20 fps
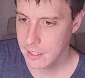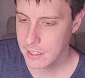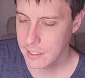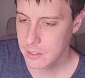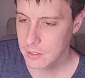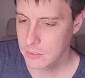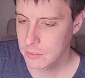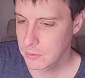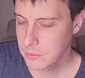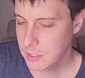
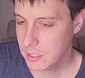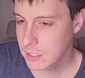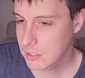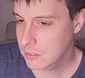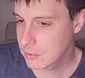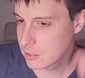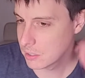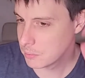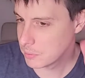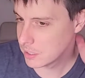You're from the
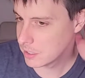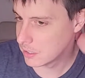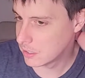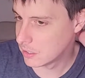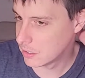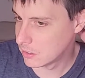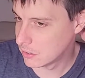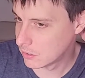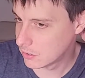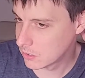
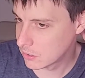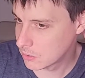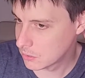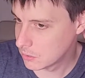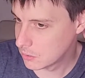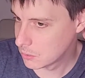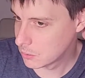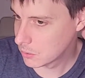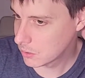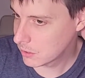Caribbean,
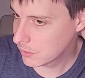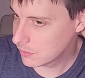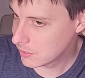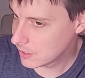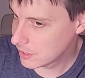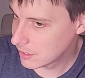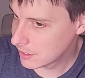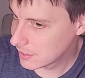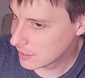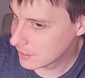so north
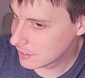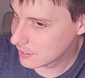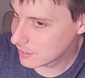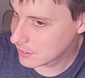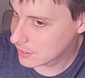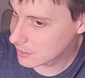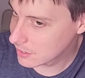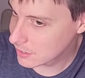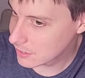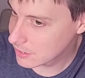of Italy is
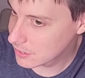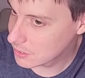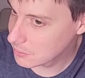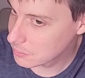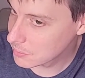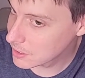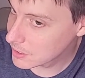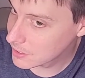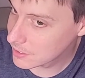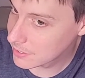not on
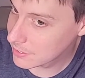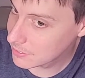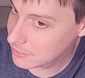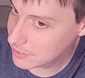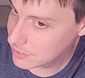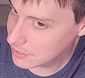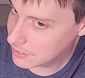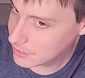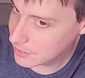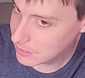your mind.
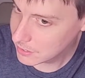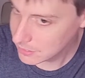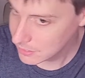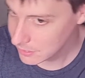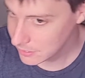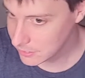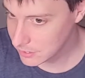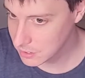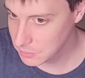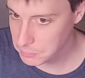Very
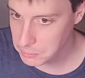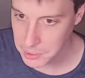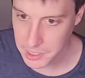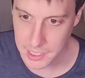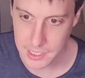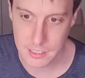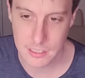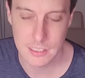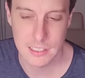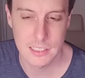interesting,
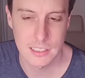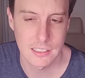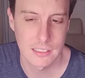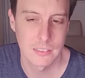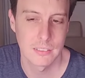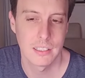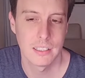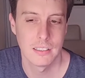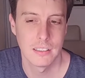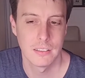Pat.
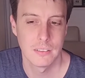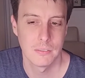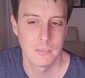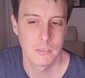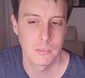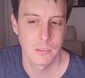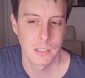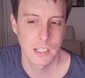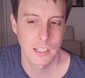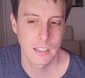I didn't
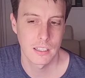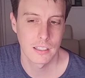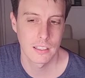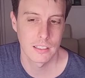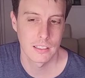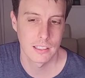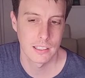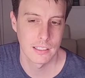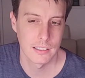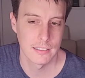
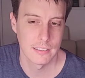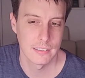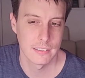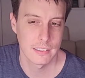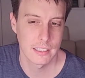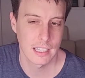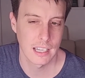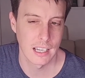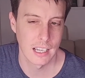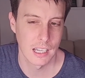
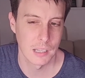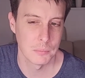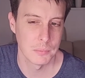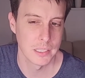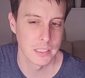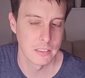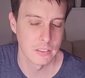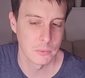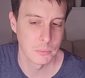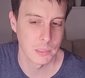recognize
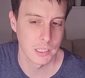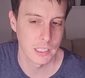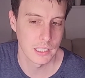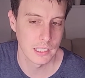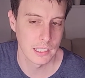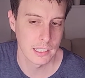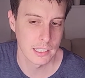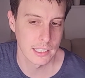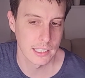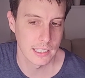Carmen as
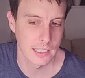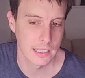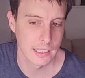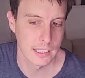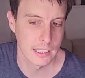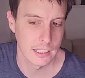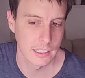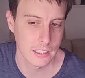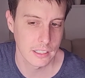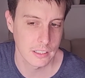being
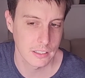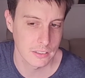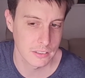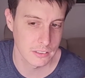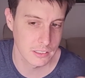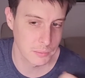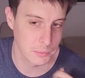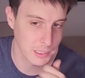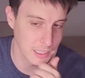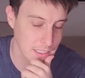a
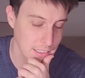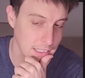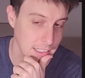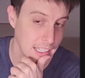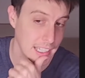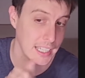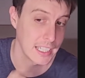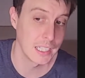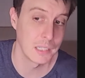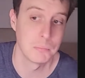
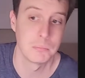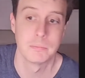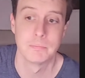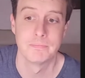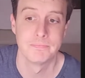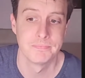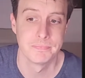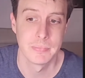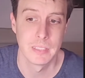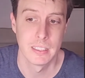Caribbean name,